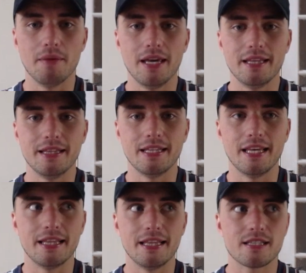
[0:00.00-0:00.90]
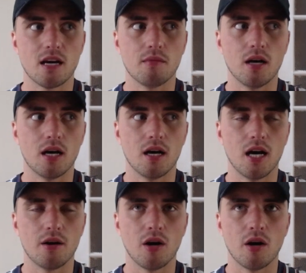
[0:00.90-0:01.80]
in the summer,
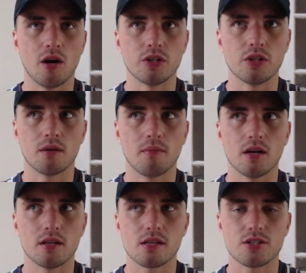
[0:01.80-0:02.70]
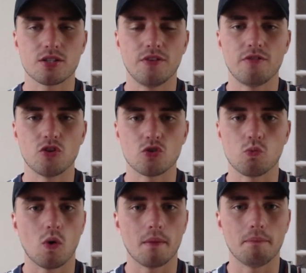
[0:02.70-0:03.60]
I wouldn't command such a fee for just
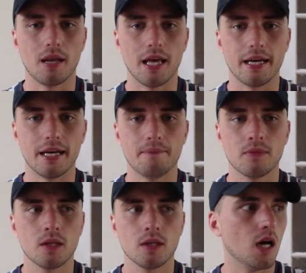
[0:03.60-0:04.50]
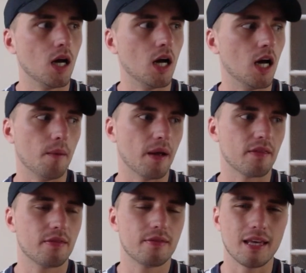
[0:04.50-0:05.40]
one player. And I
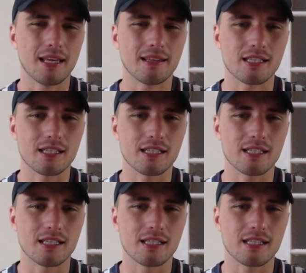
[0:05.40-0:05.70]
think